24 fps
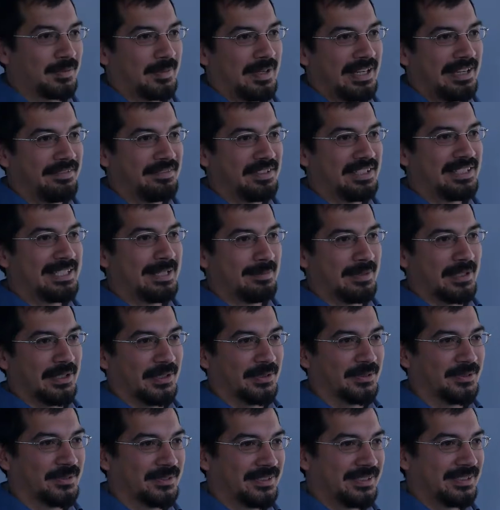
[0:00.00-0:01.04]
I have a
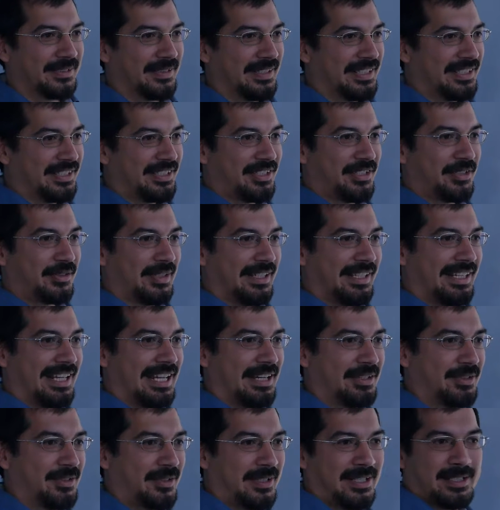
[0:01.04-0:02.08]
demo to illustrate
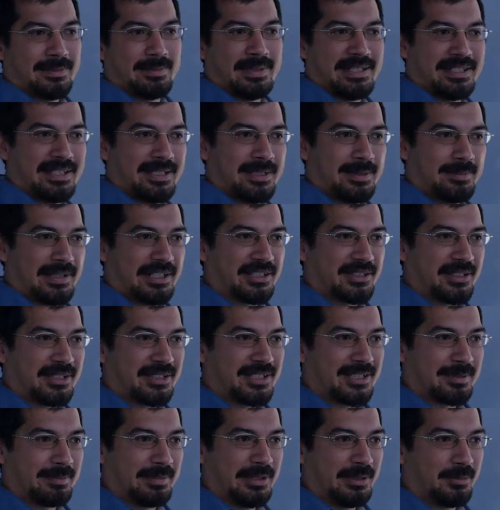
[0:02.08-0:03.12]
how transmission
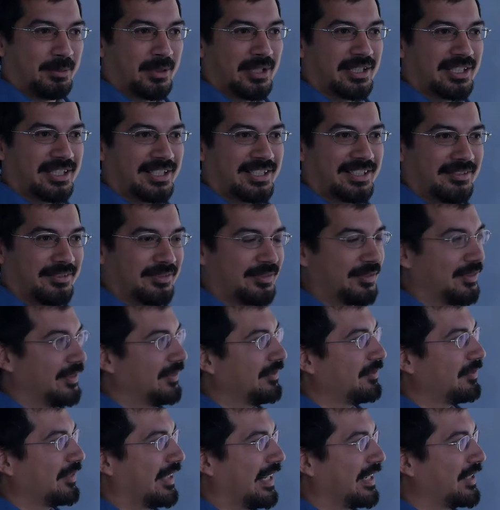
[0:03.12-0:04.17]
spectroscopy works
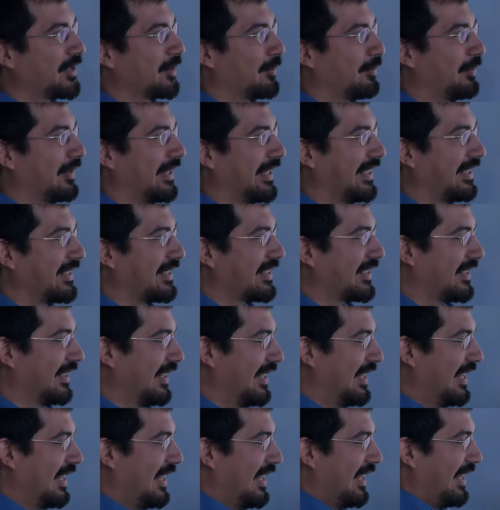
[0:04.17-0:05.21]
for exoplanets.
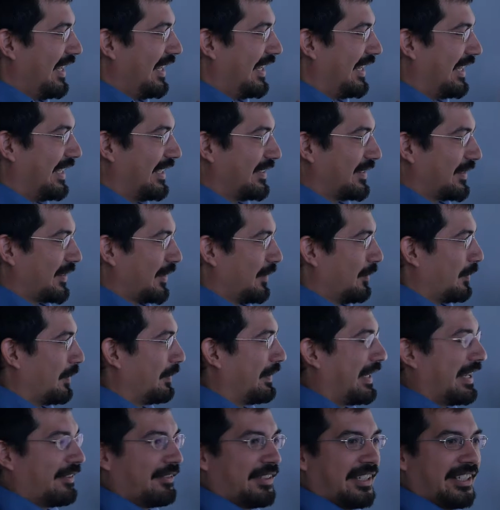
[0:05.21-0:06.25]
And what
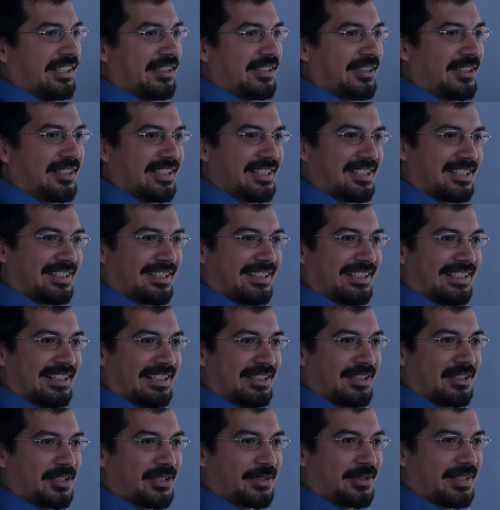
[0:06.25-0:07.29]
we have here is the
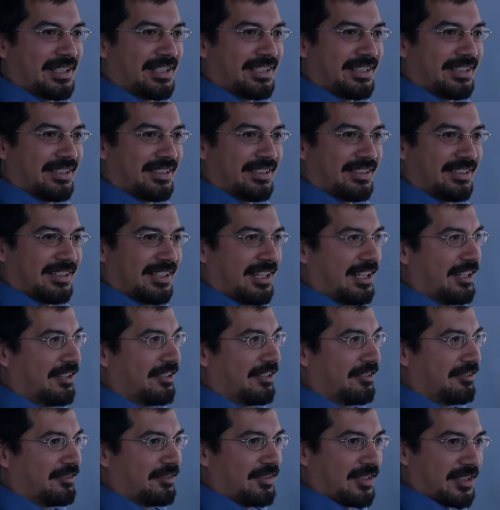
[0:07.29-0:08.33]
illustration
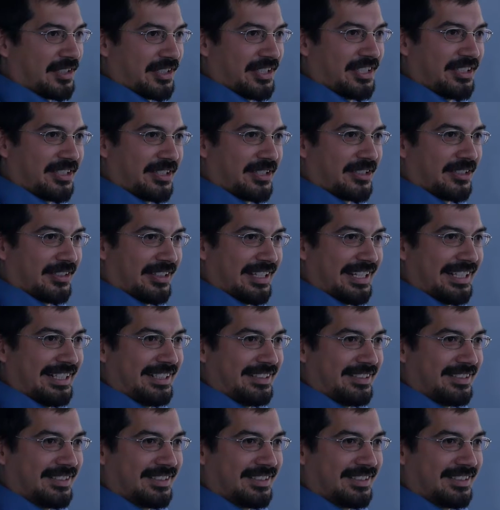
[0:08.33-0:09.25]
of our starlight.